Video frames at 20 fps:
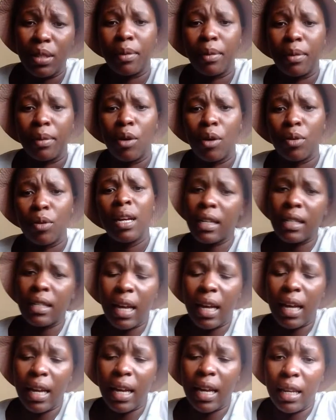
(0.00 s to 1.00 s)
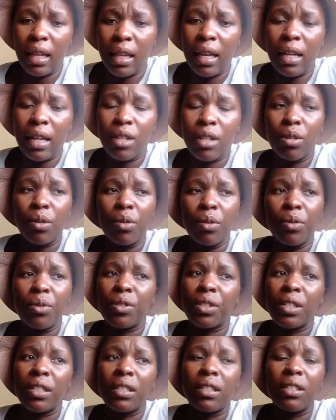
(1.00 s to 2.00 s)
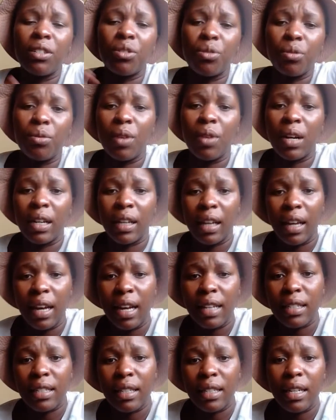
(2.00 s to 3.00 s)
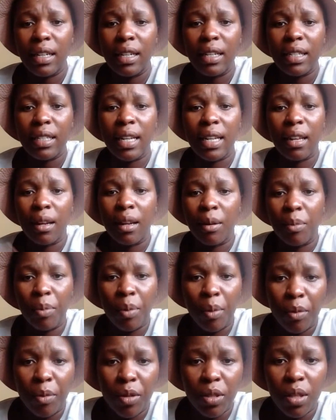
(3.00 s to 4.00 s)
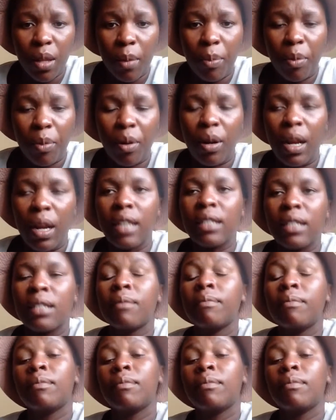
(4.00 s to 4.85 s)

creating anything, so you just need to go and get links and then promote the product.